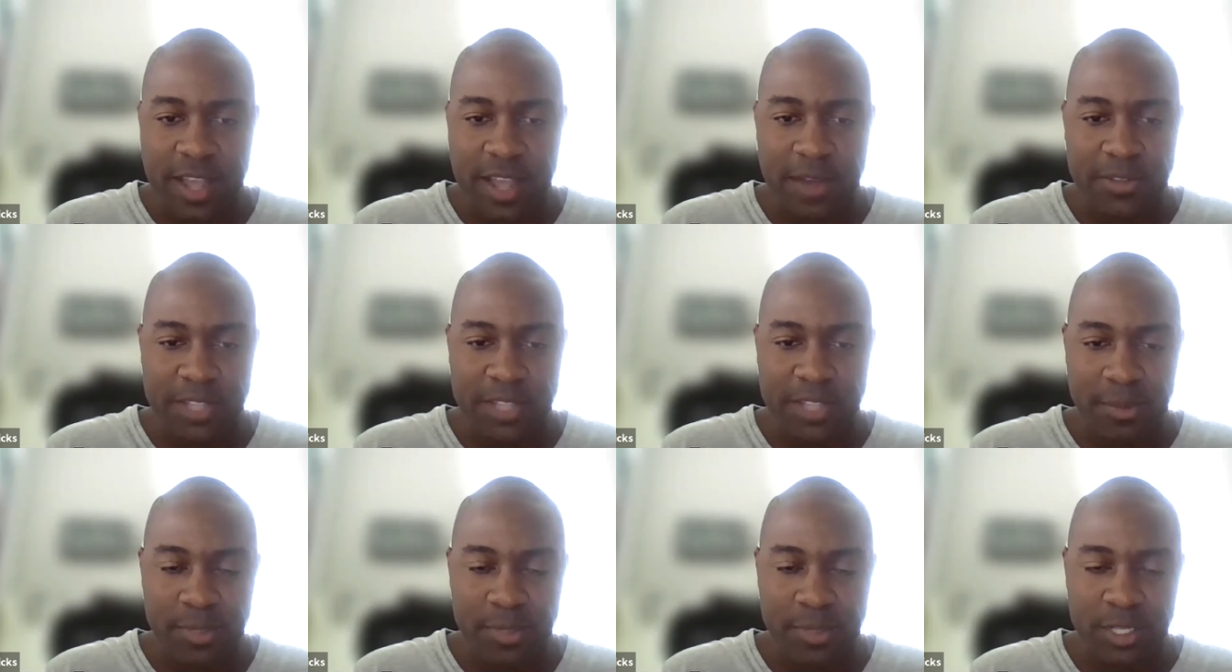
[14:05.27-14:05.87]
I
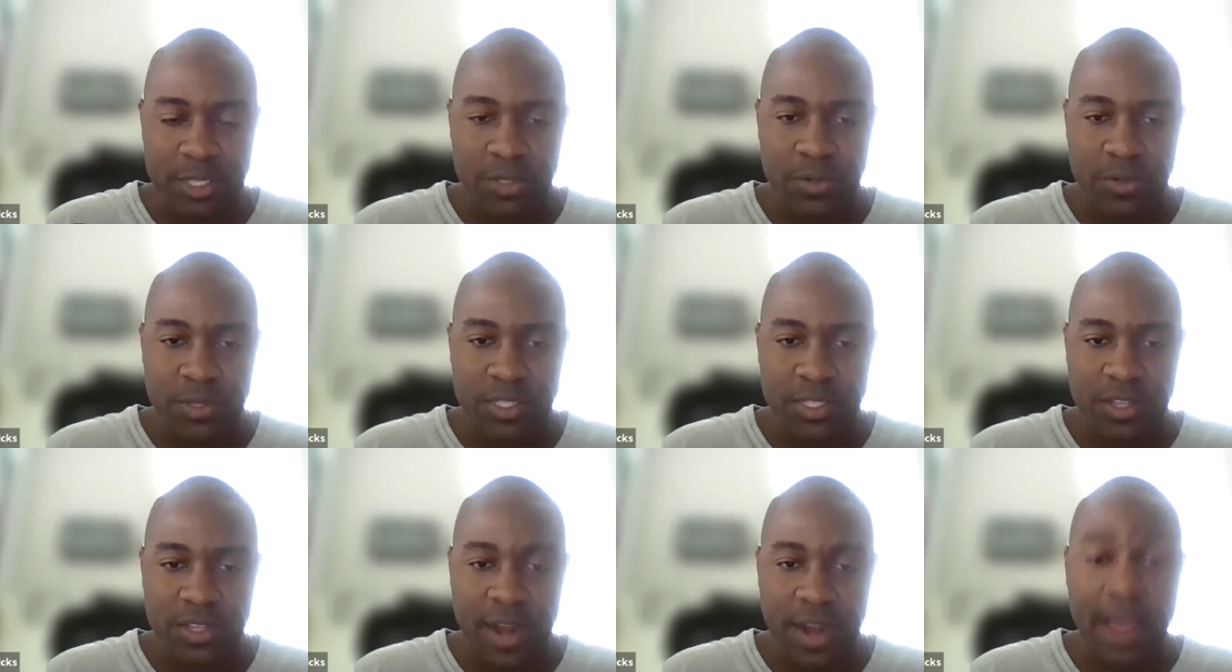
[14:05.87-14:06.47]
was able to do
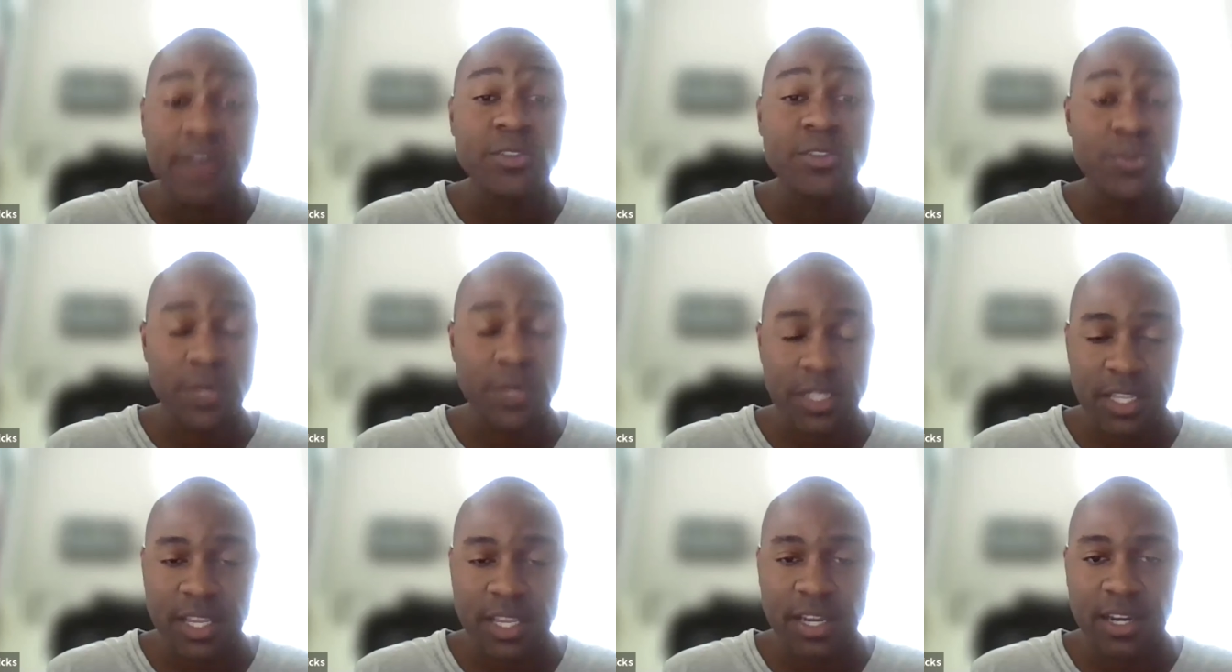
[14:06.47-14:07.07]
it. So that was
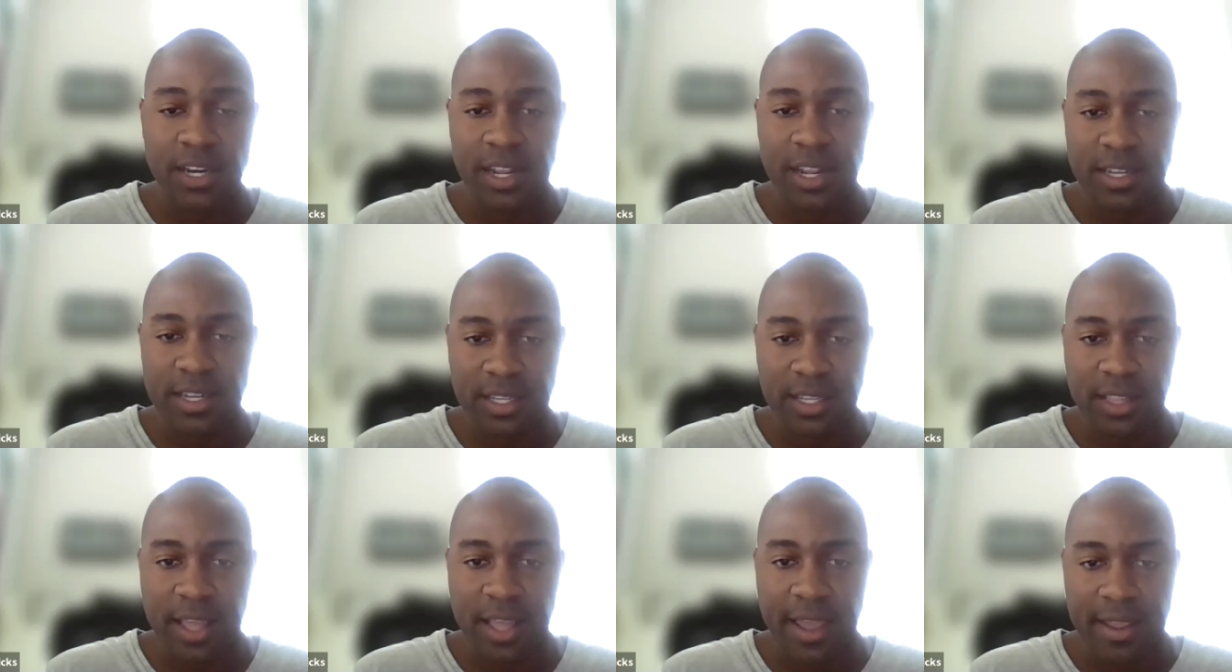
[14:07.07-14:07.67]
one thing that I
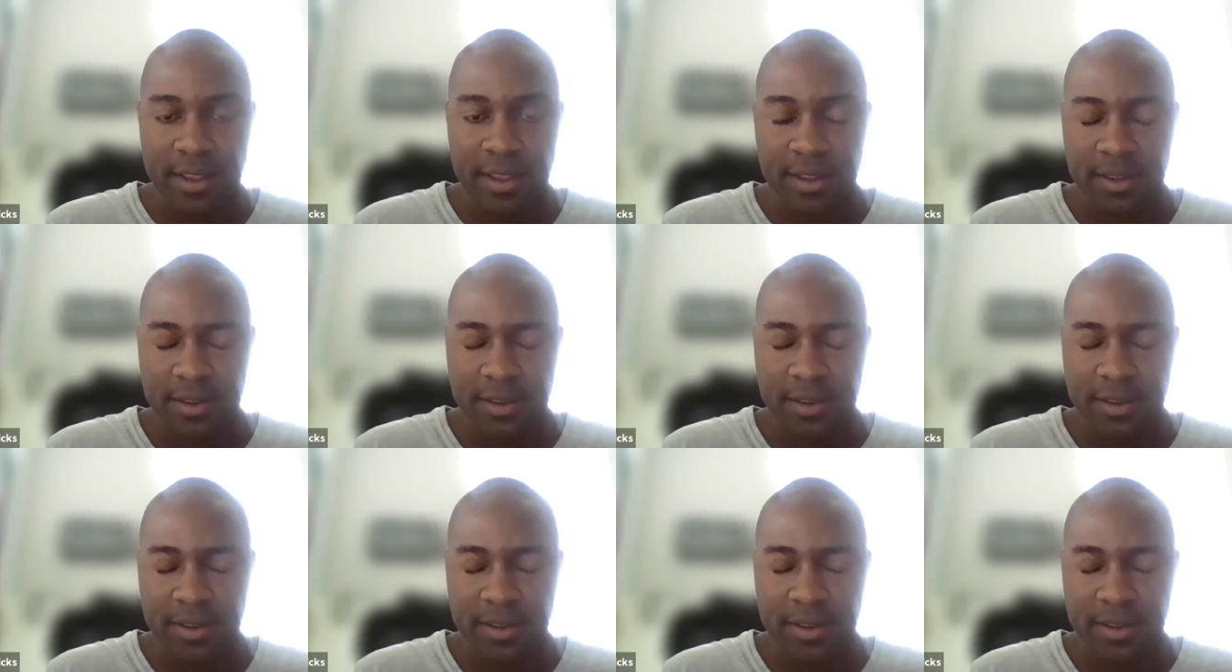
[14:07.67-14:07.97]
did like.